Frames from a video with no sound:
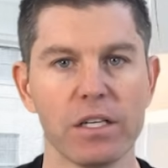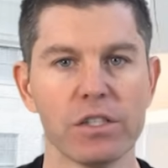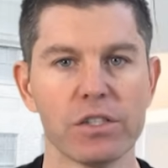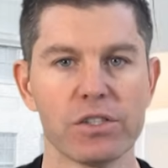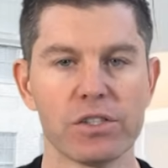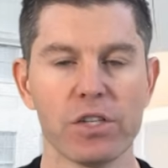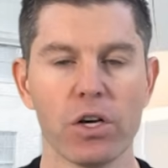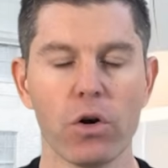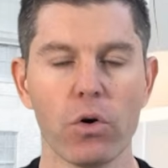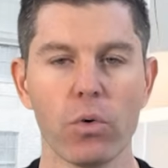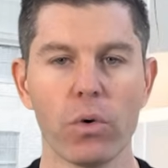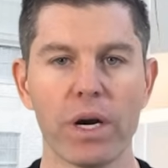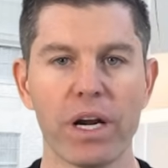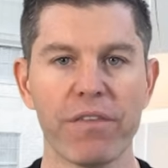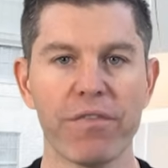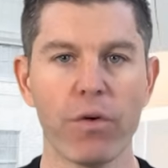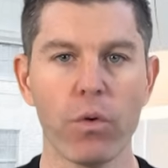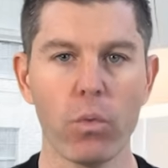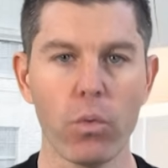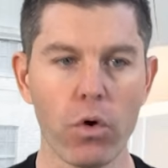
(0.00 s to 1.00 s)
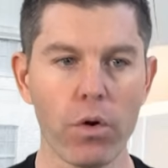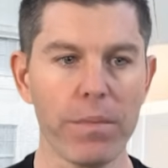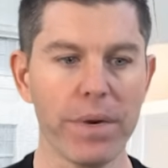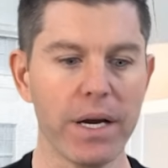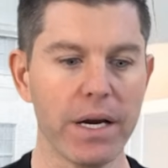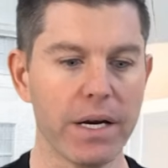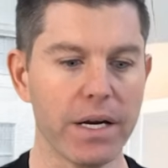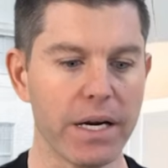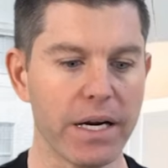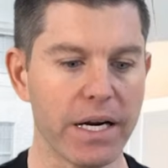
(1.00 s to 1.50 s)
So if a
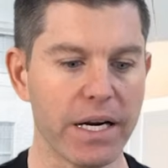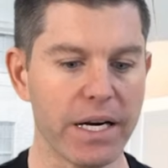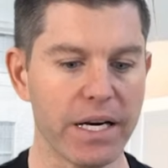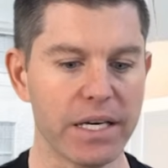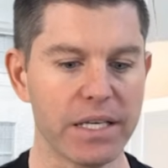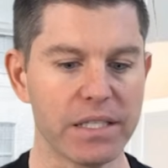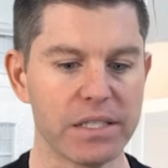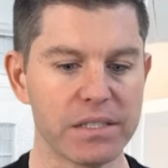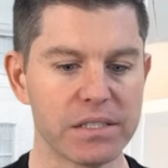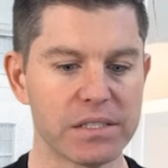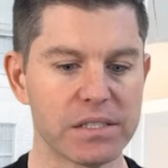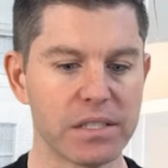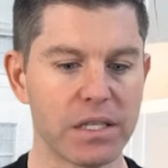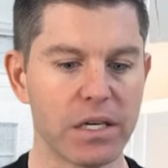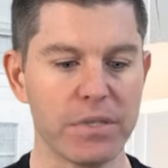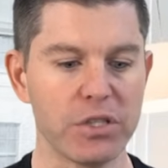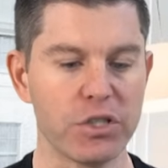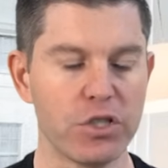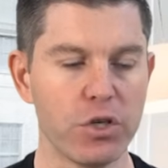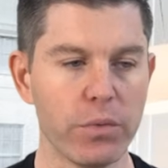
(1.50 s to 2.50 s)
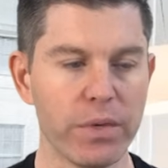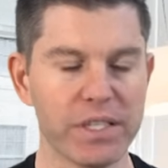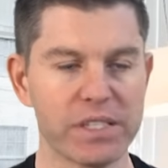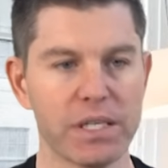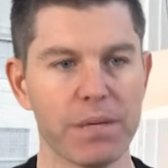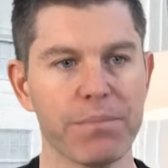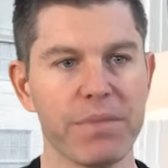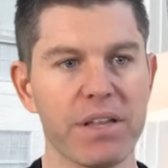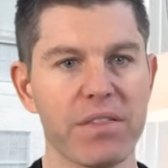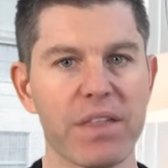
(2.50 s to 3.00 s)
woman is doing
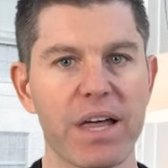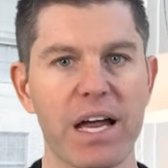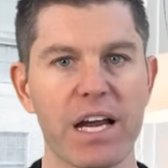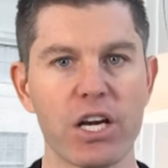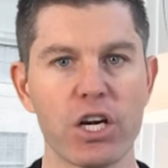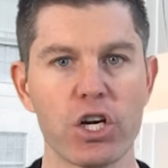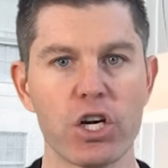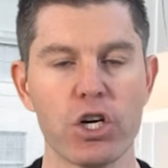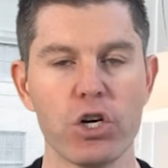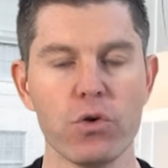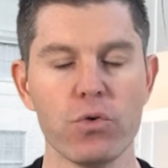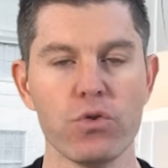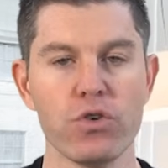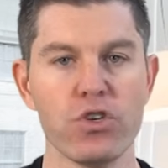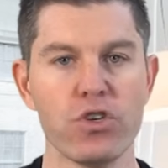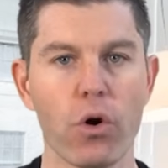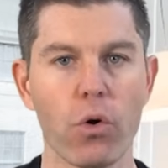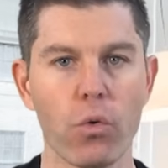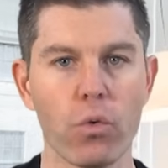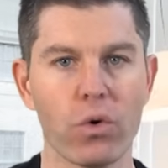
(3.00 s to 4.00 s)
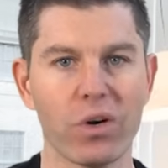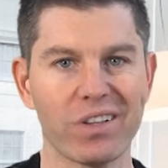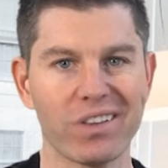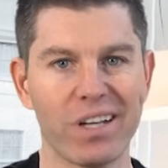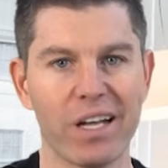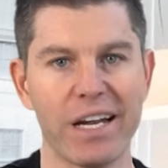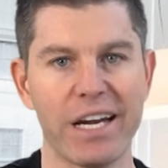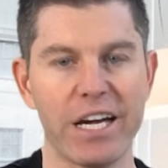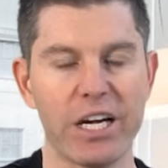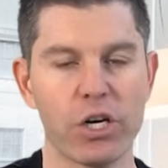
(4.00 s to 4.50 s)
something that you don't
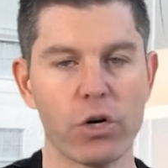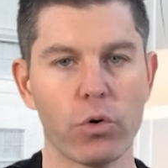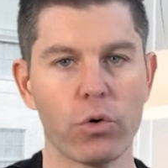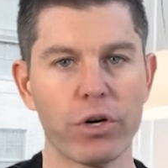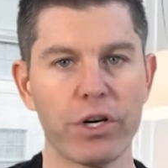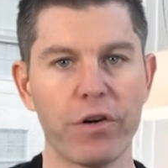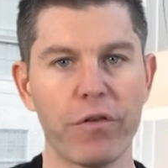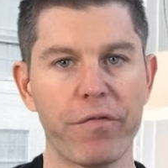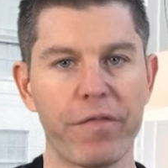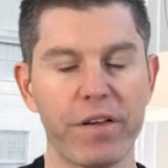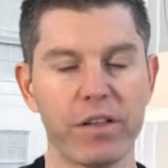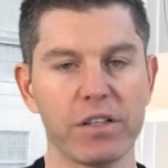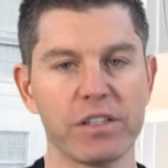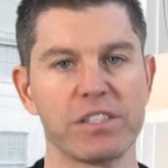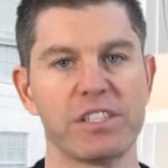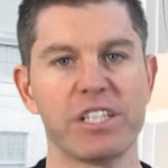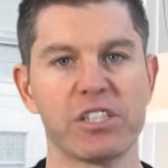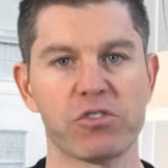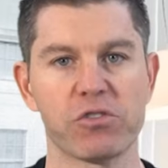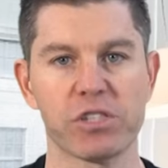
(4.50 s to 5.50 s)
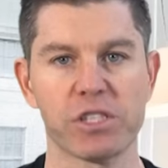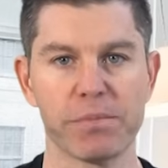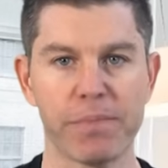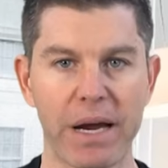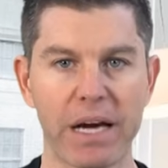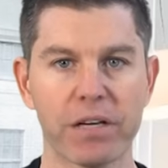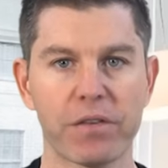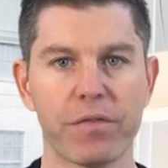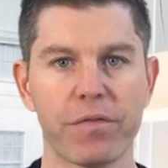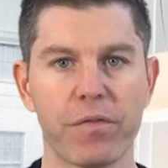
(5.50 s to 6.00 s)
like or you feel is
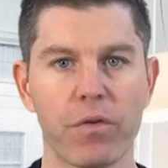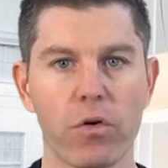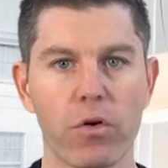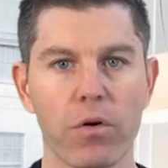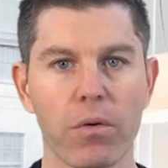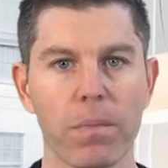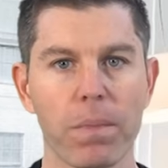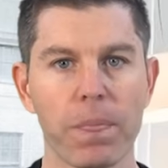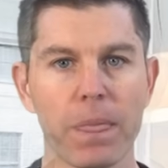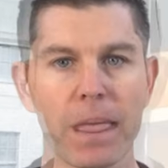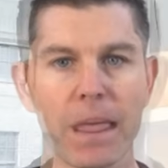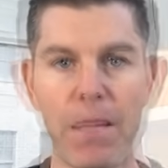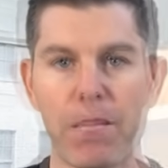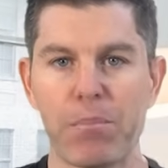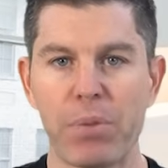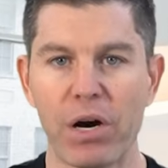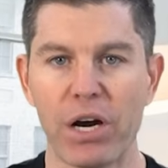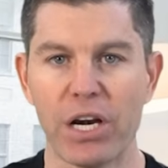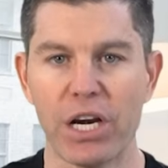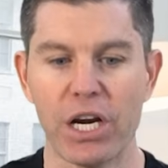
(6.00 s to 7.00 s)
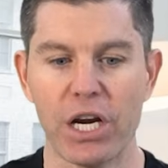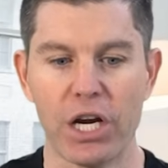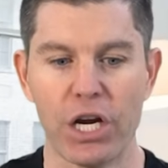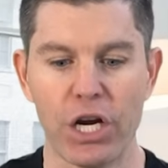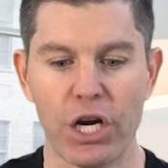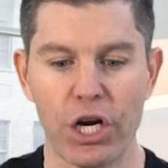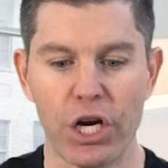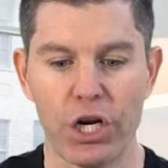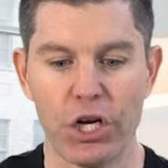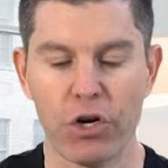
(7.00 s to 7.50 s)
disrespectful,
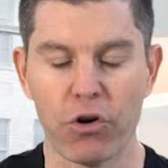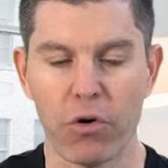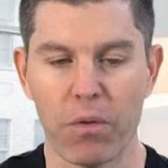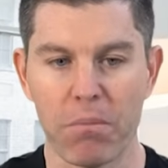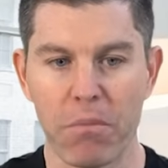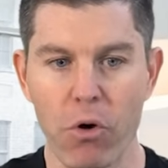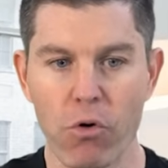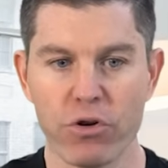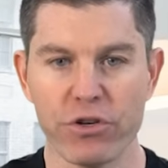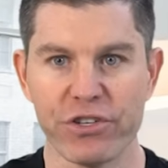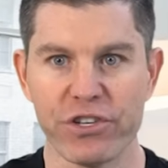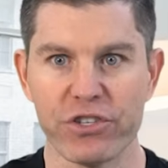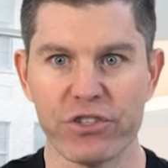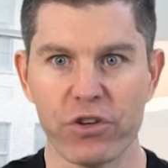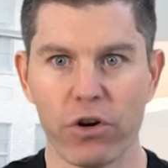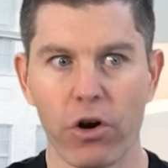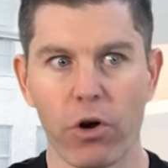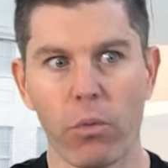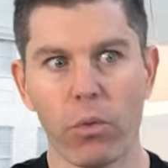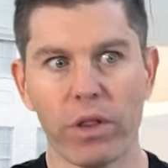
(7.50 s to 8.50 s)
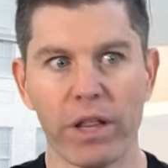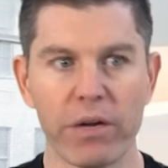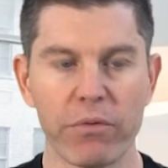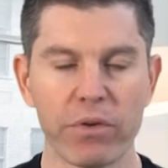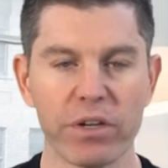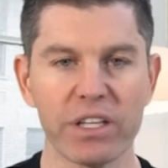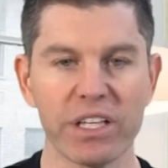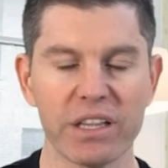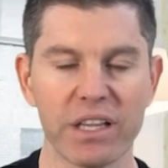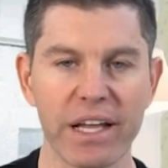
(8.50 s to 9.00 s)
but your emotions are, well, I
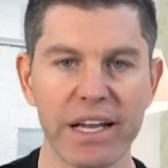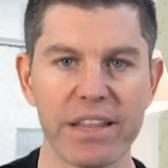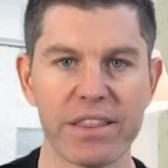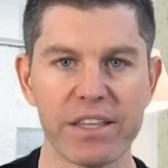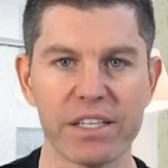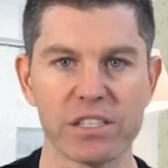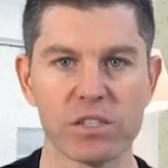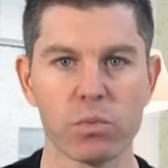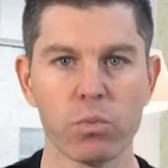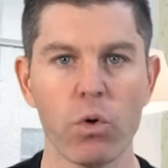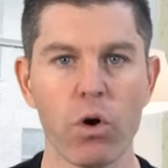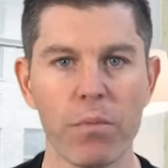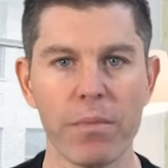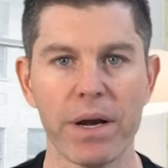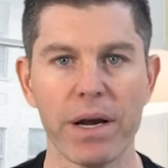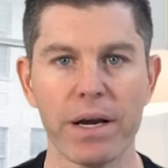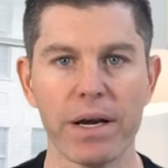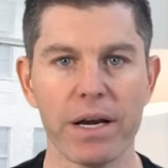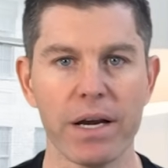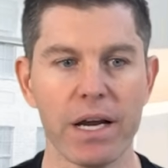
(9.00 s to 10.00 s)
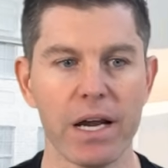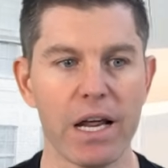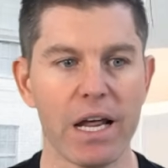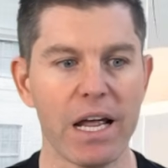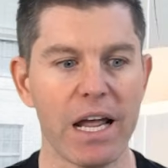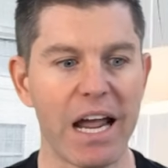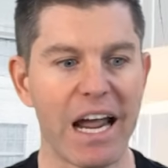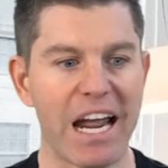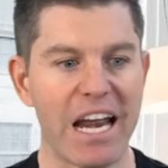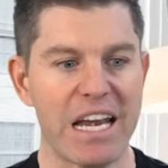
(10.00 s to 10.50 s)
really like this woman,
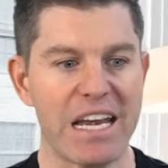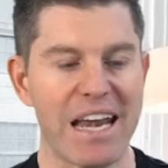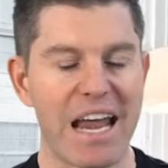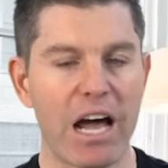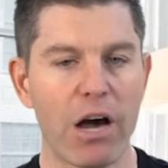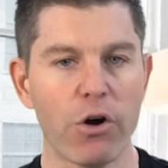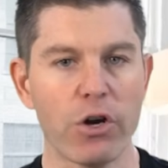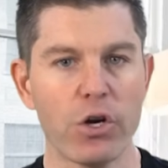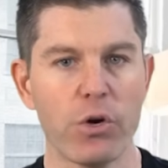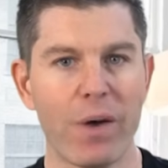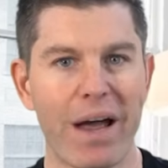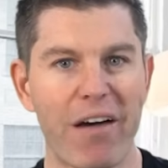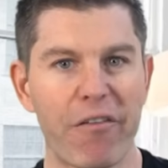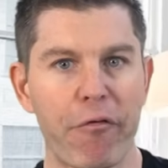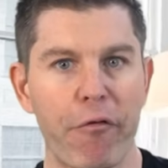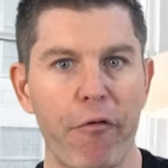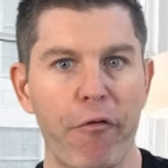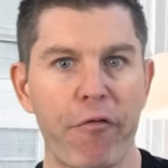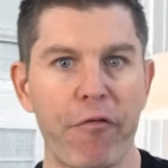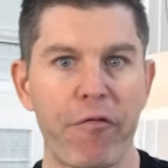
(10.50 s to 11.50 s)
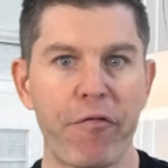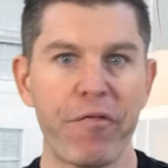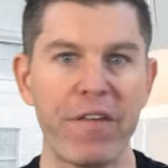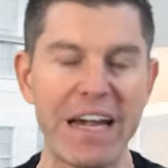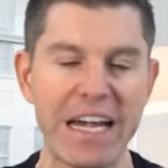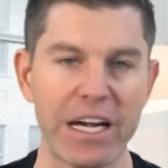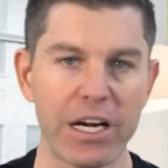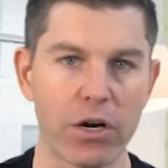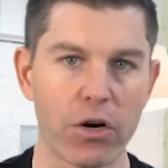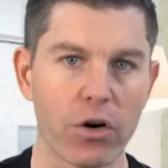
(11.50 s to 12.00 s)
and now you have
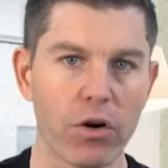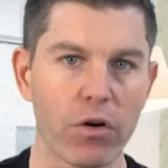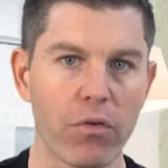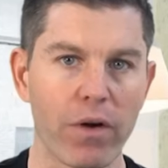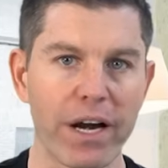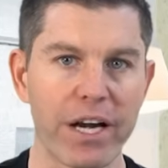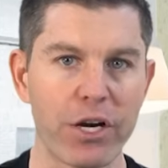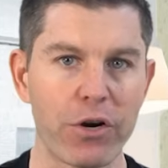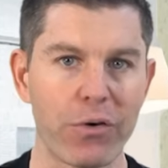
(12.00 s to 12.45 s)
fear, right?